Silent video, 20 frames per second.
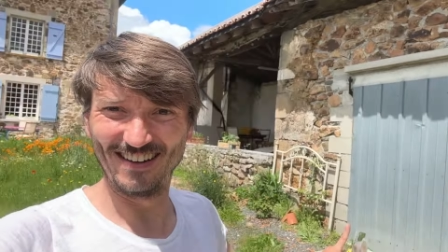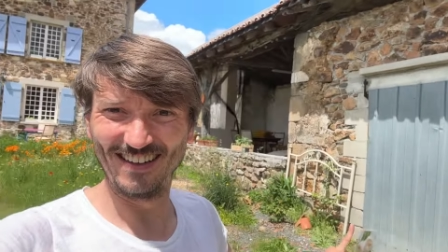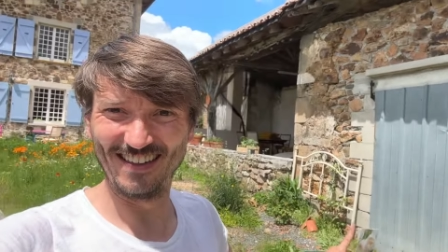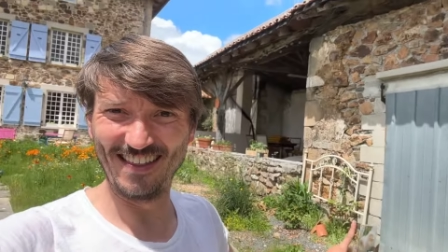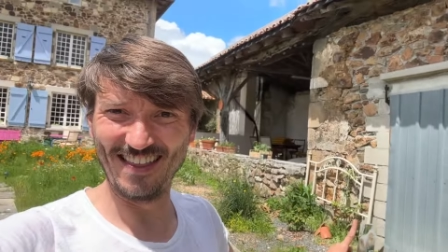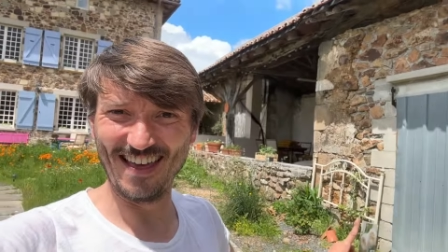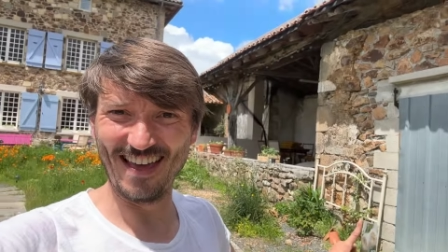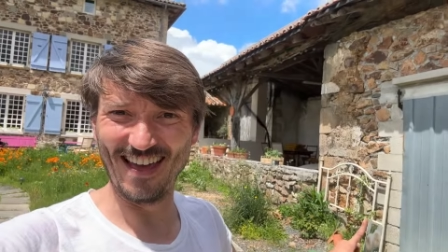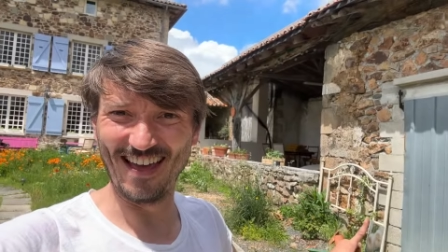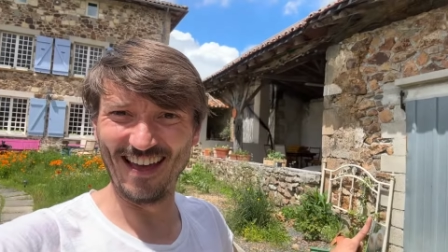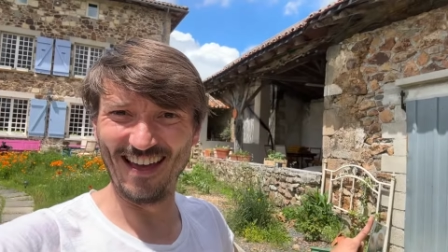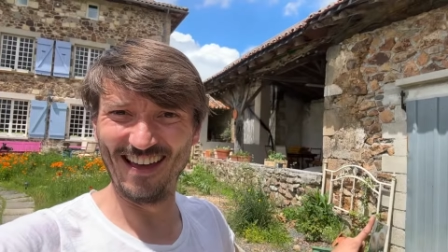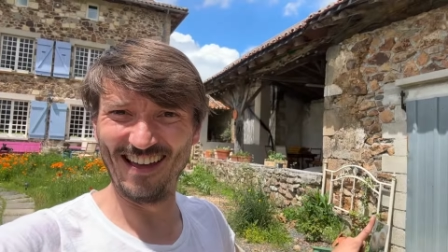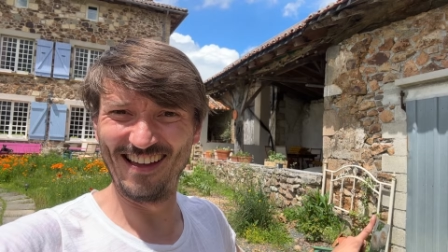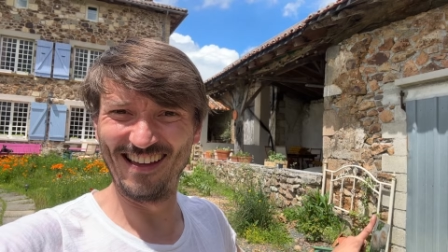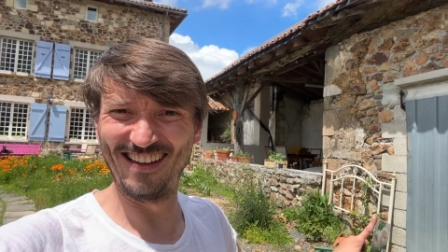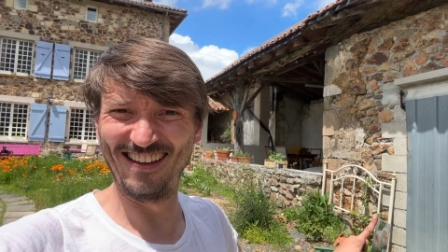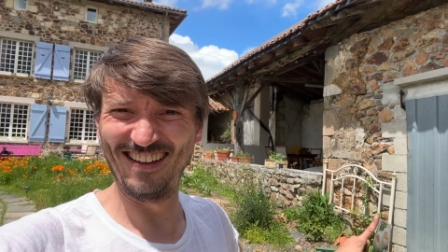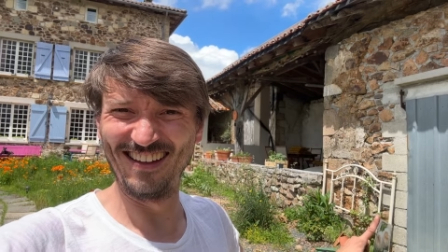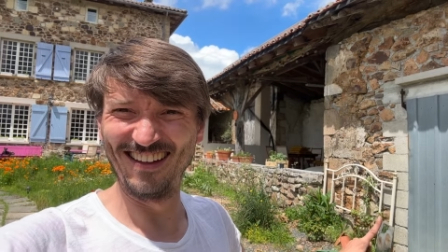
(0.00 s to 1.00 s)
there,
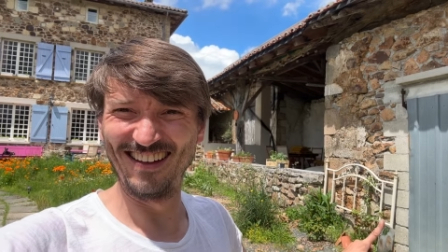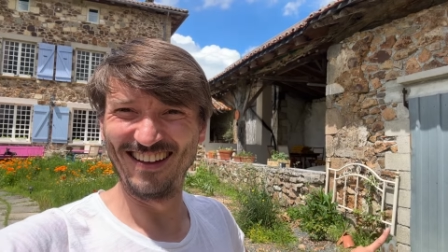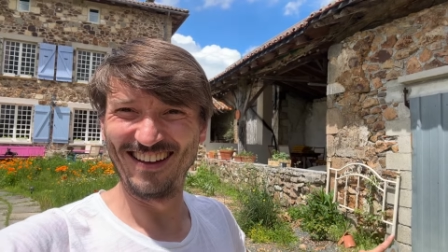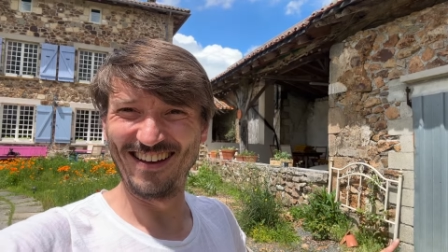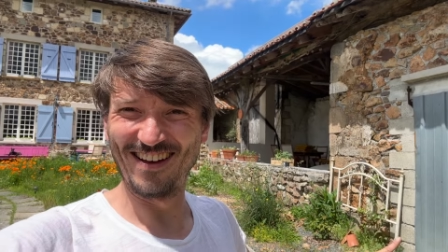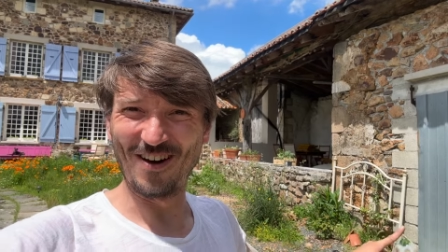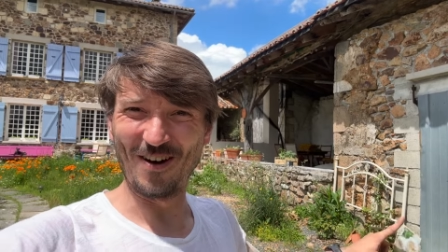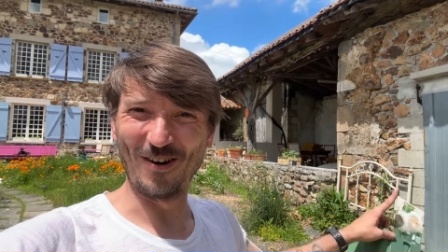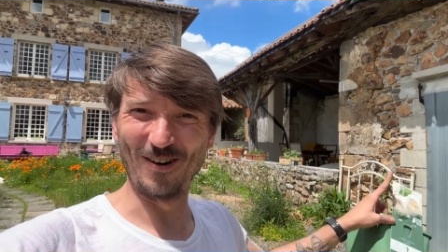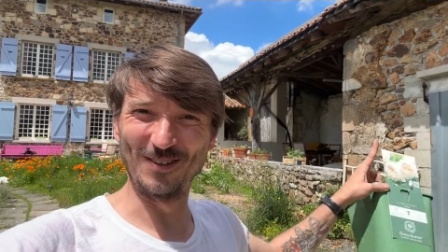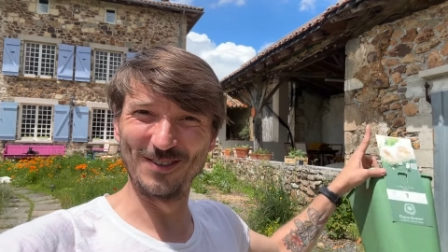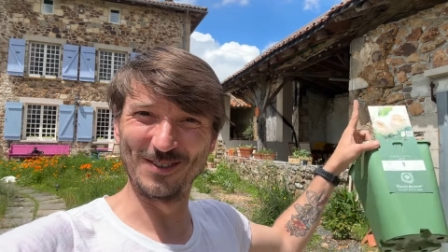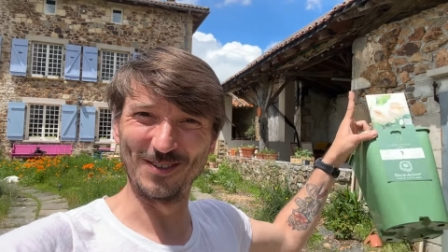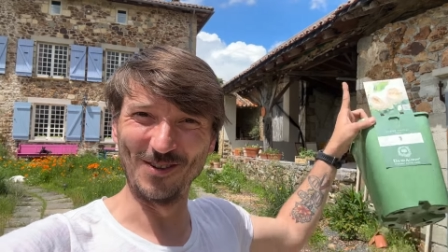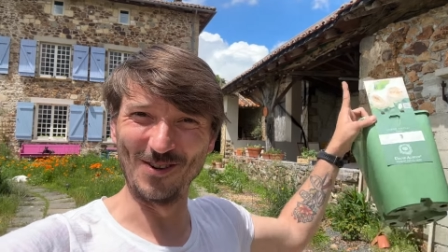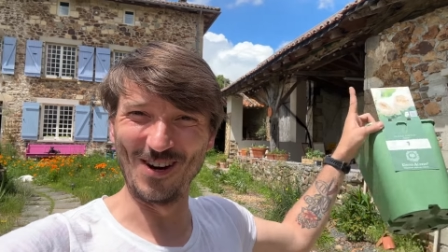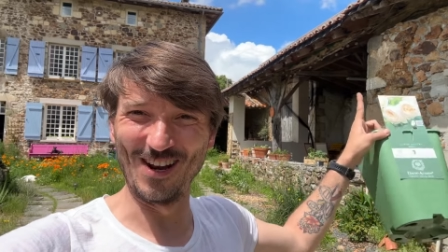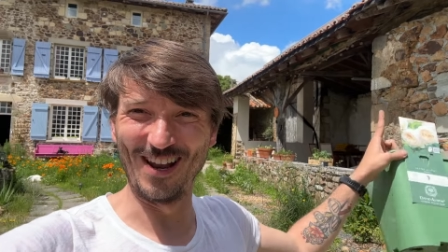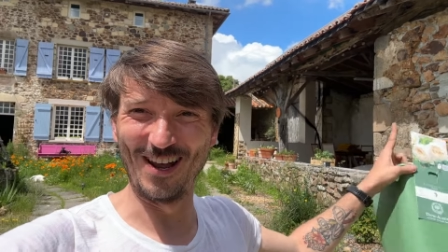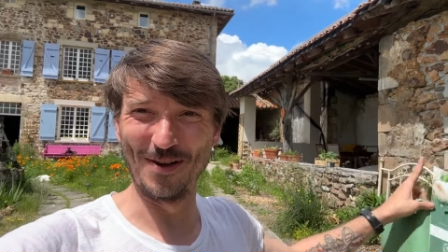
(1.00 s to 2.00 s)
also
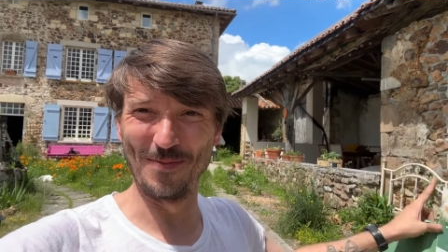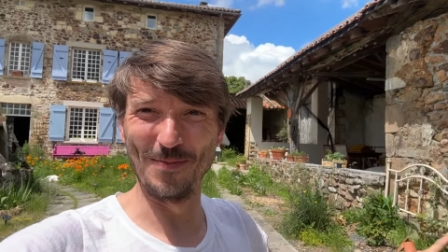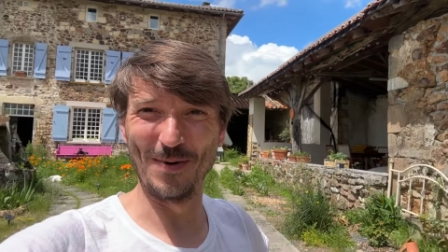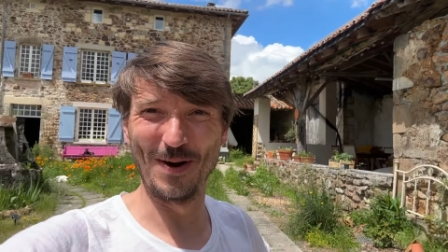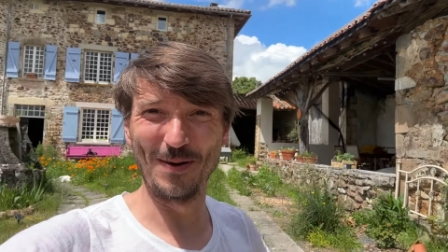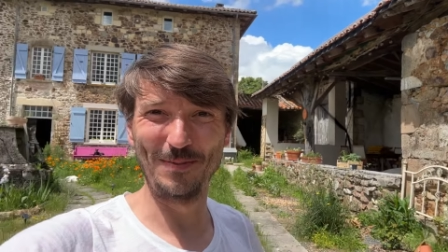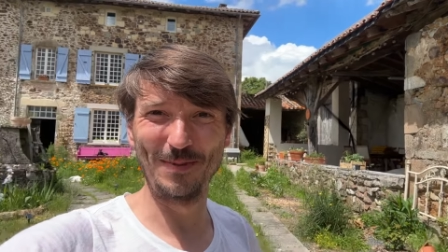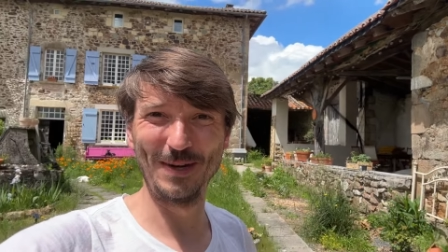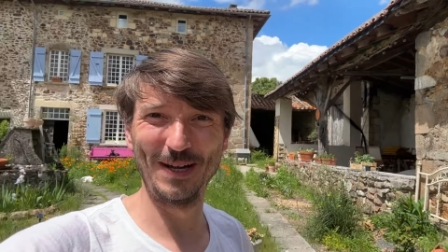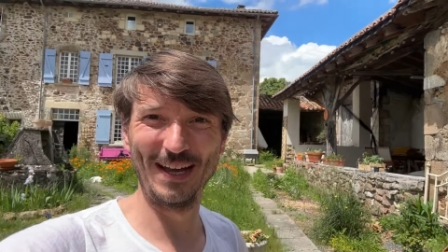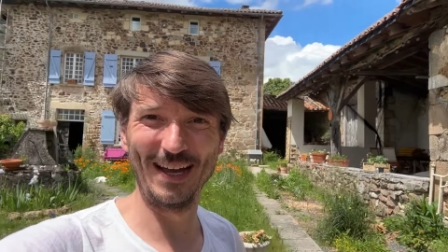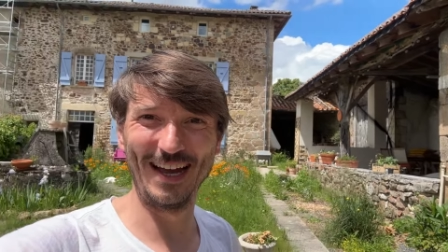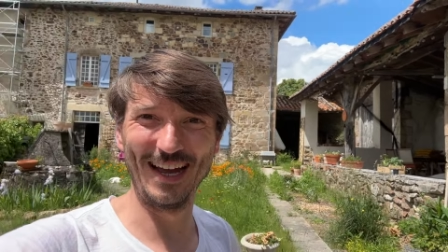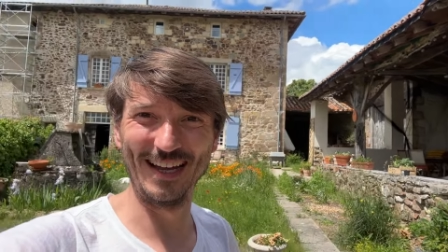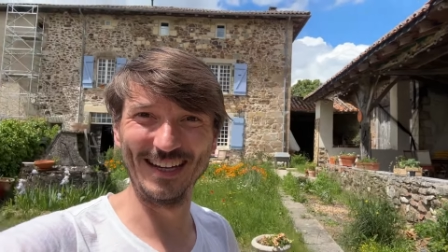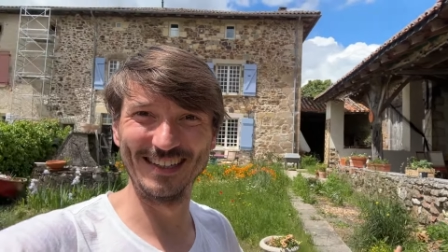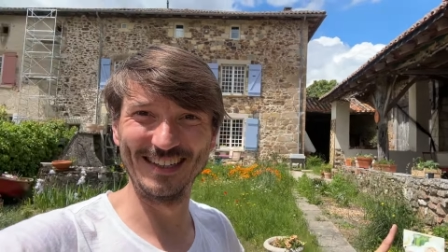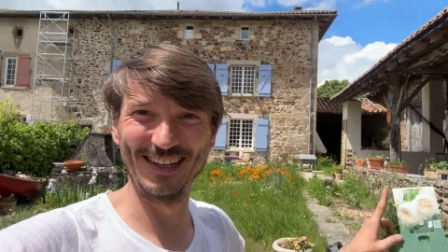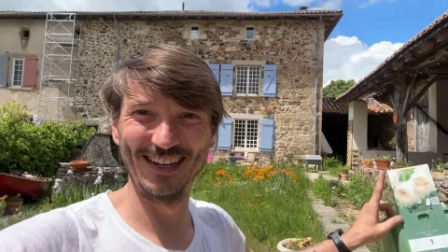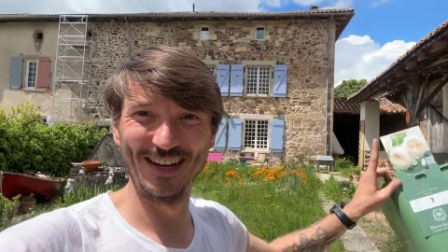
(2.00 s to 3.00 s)
climb up
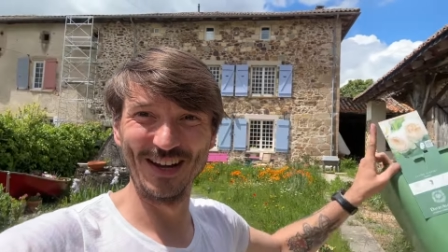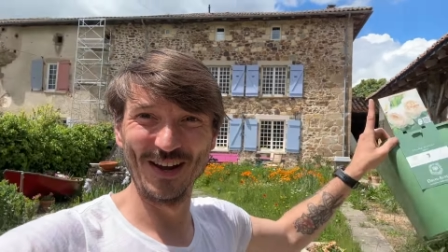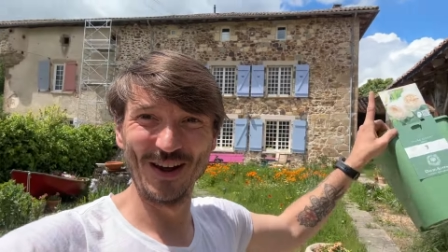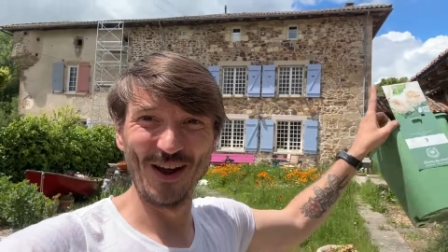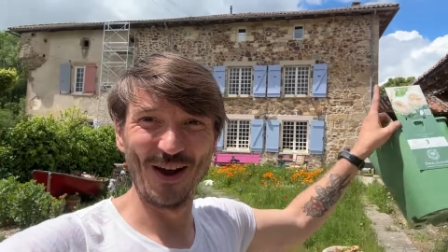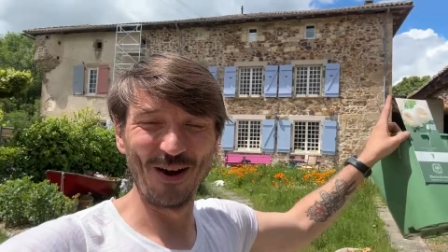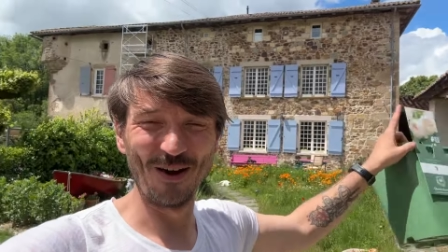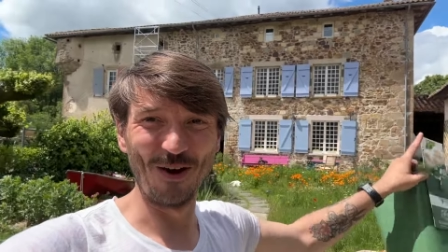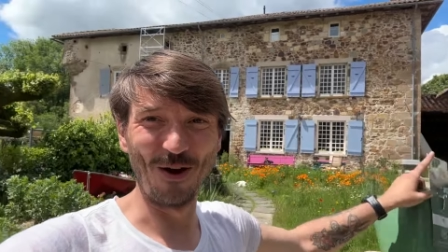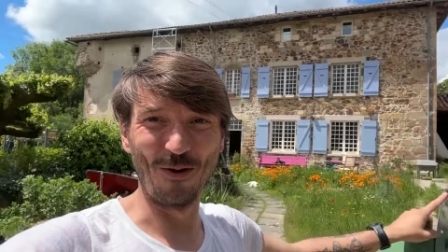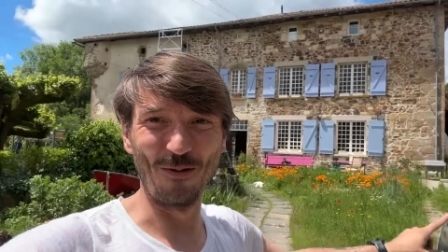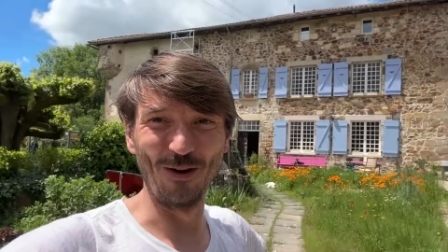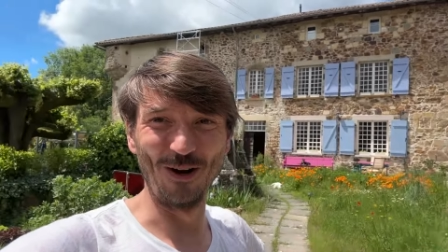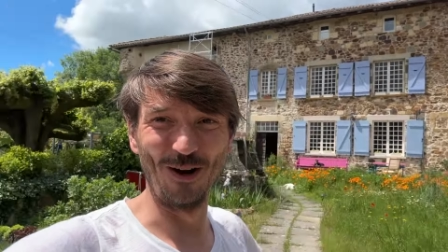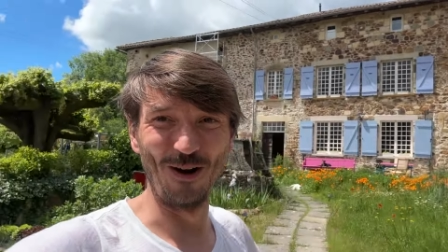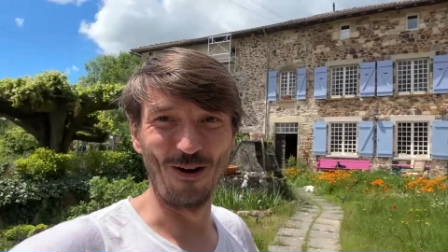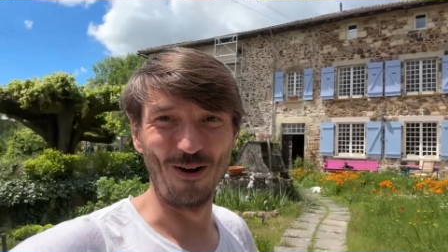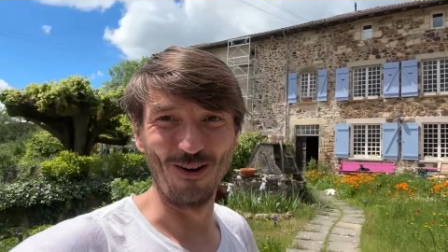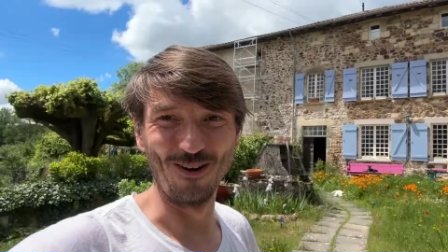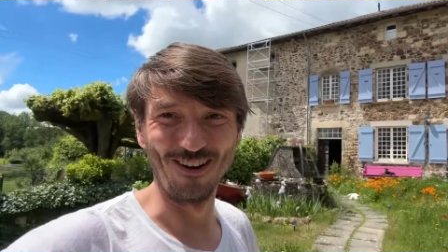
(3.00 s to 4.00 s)
and go
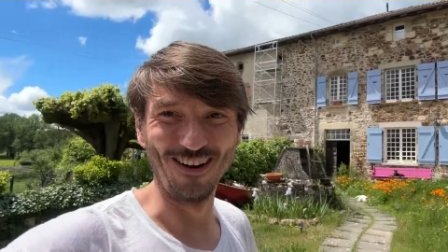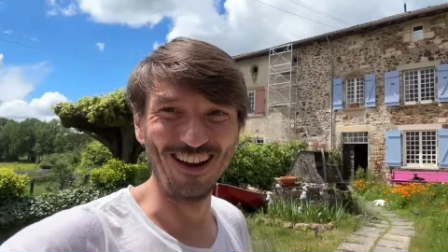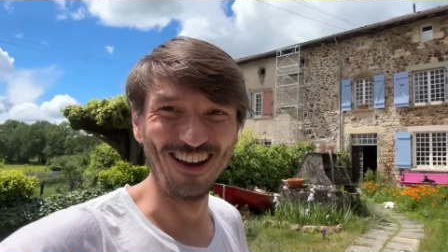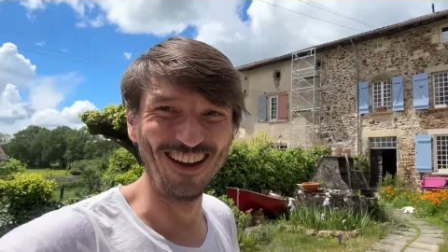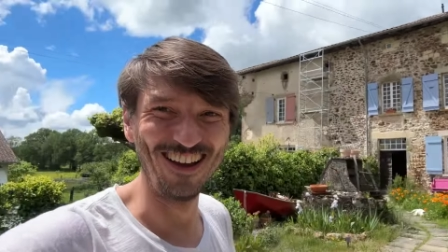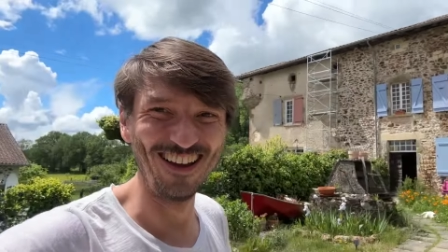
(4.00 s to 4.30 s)
along.